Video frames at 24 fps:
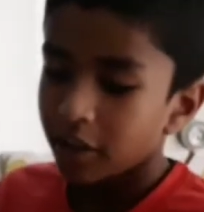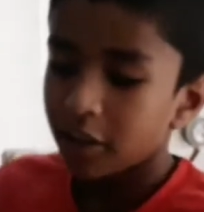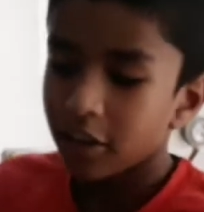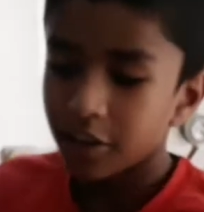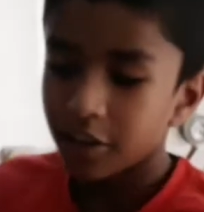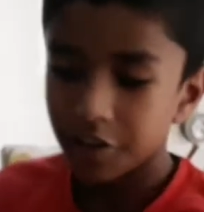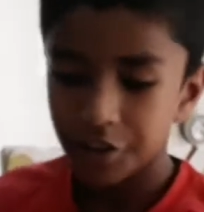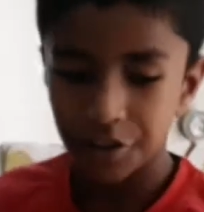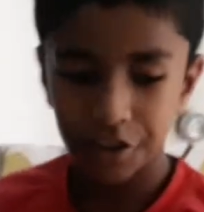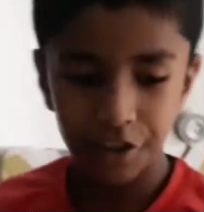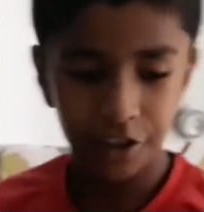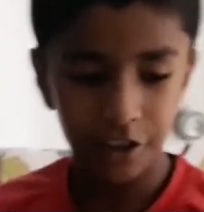
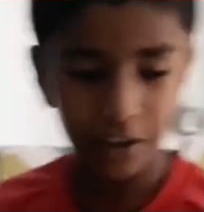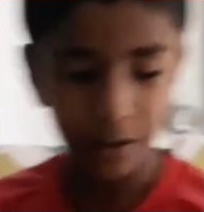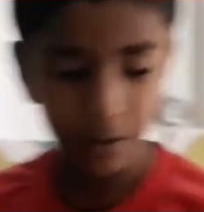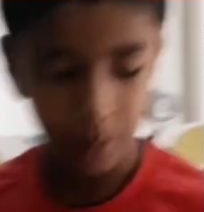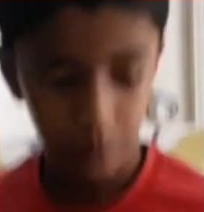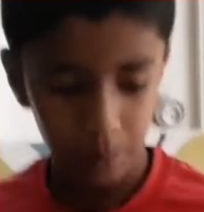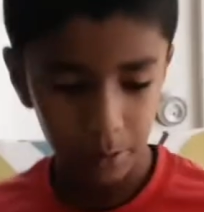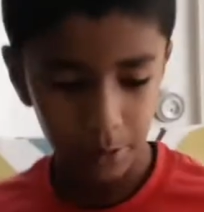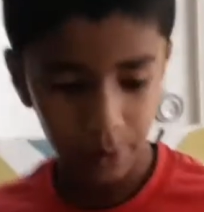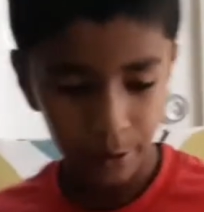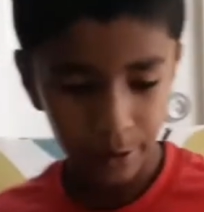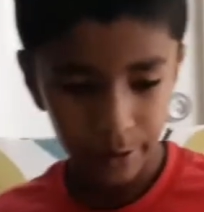
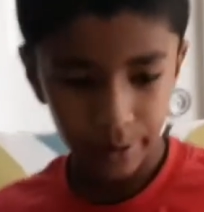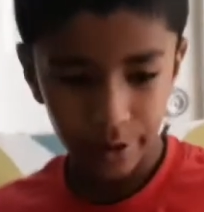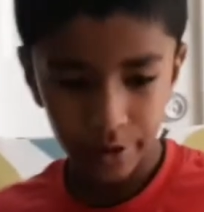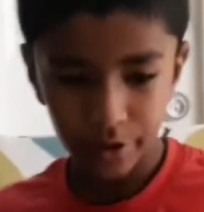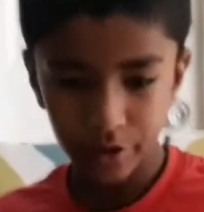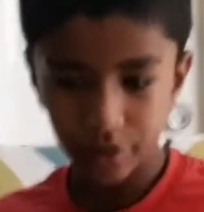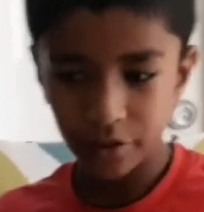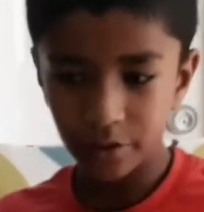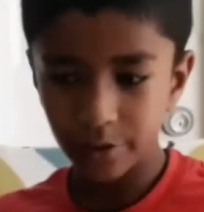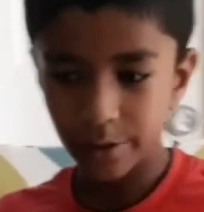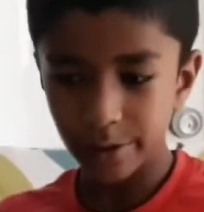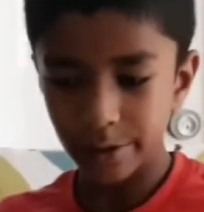ships
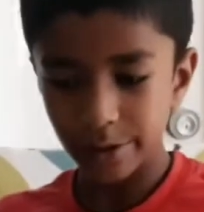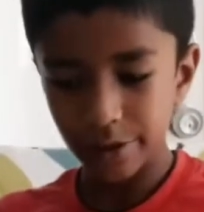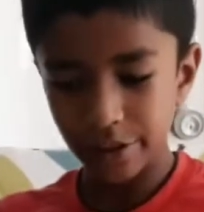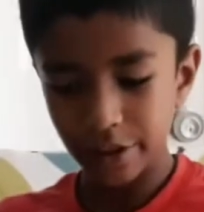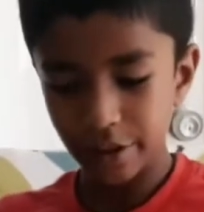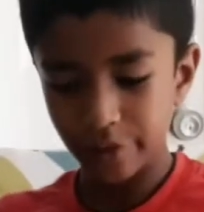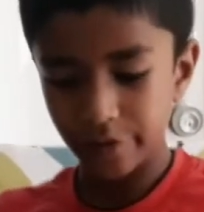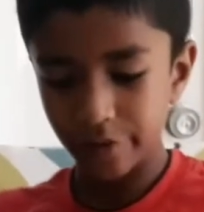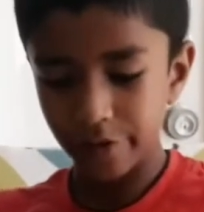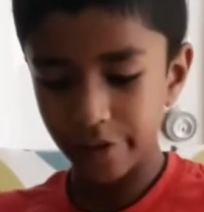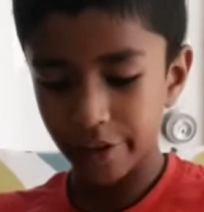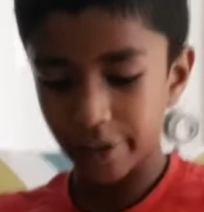
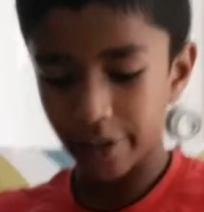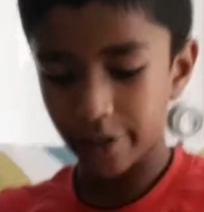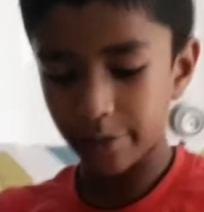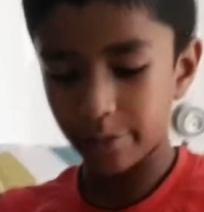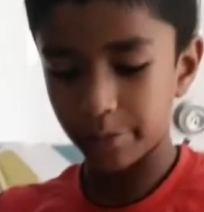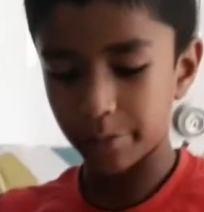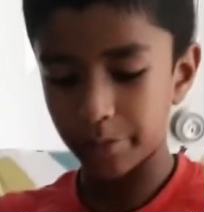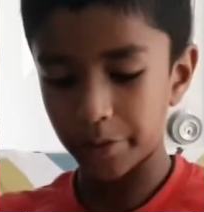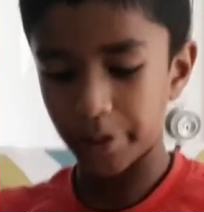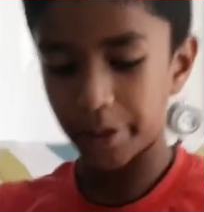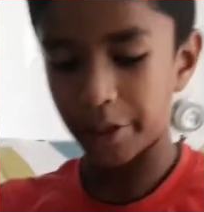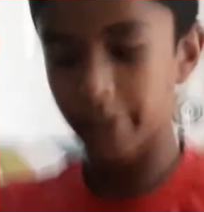that we have
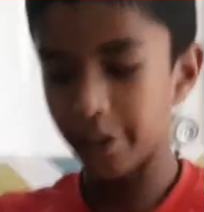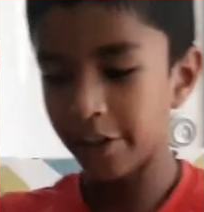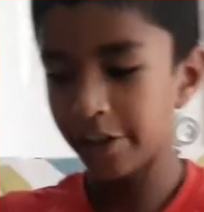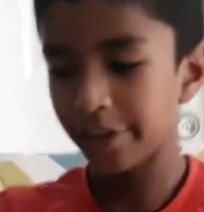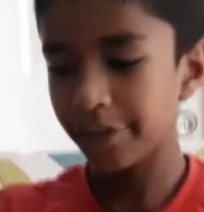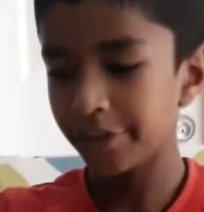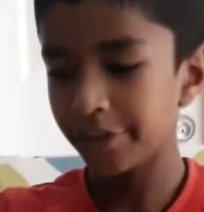made.